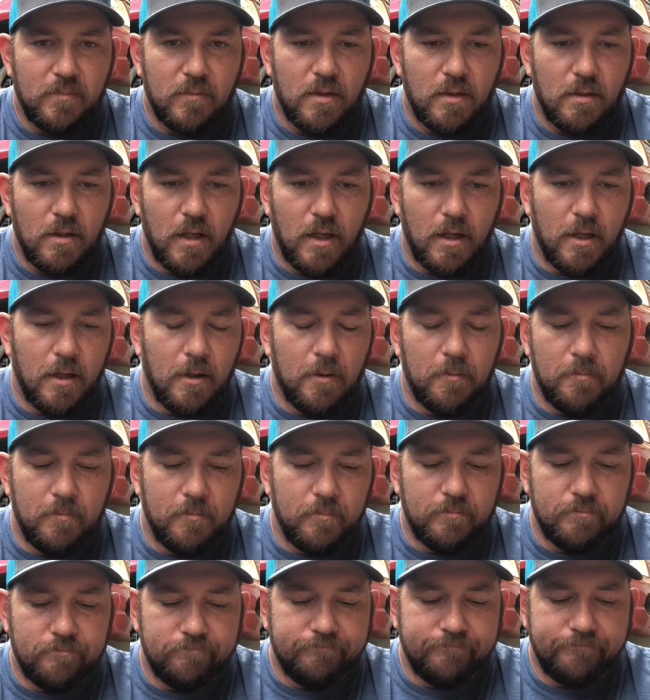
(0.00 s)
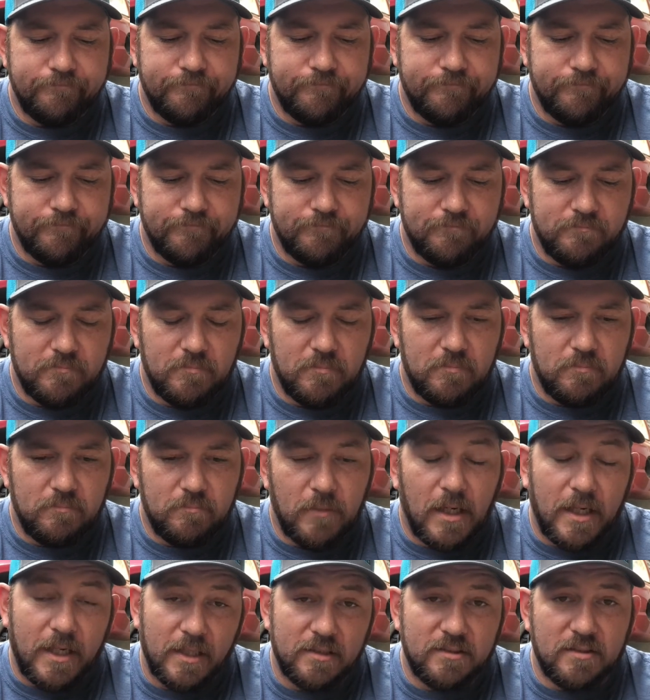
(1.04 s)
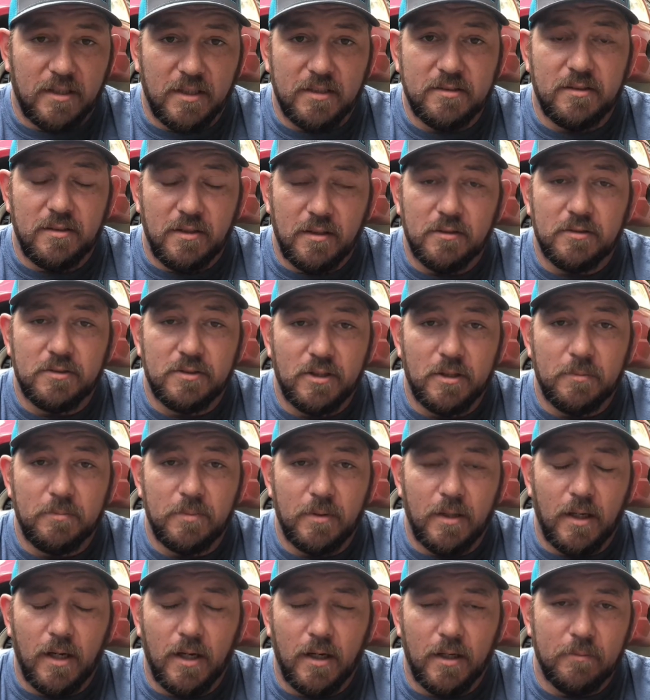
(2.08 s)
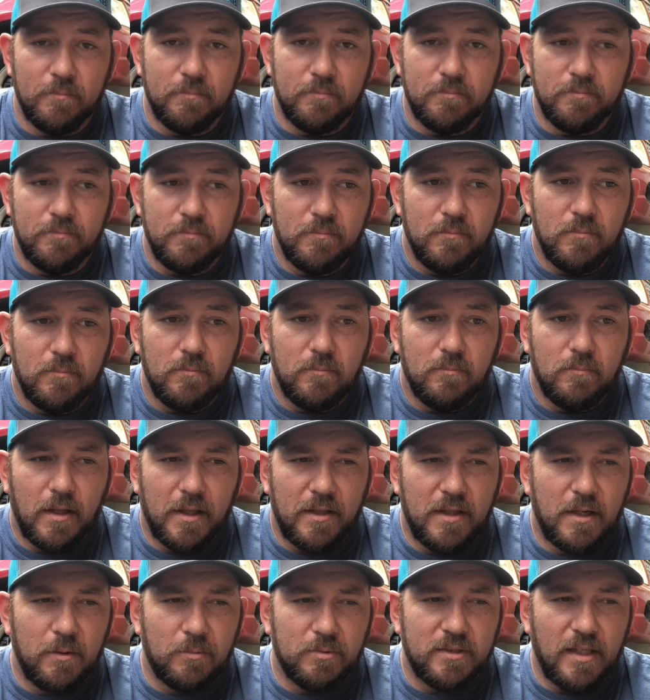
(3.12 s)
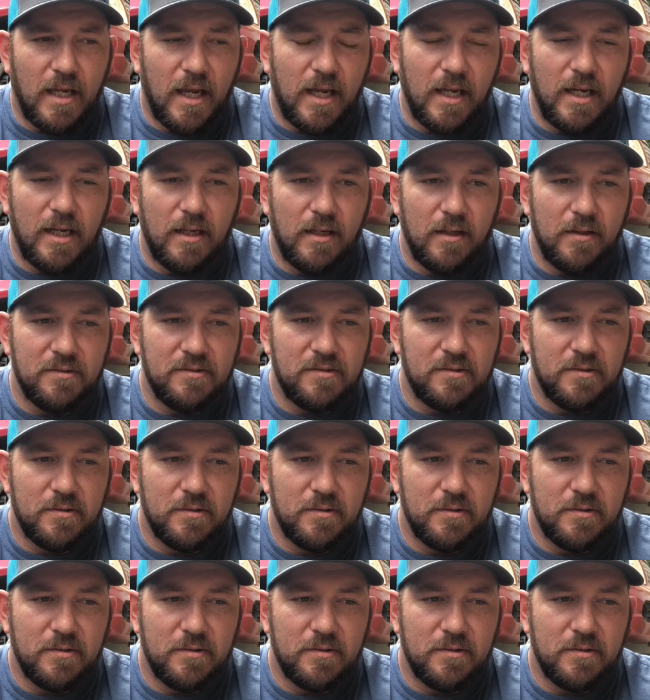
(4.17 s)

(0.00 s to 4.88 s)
I guess it is a dealership. I think it was Haney's.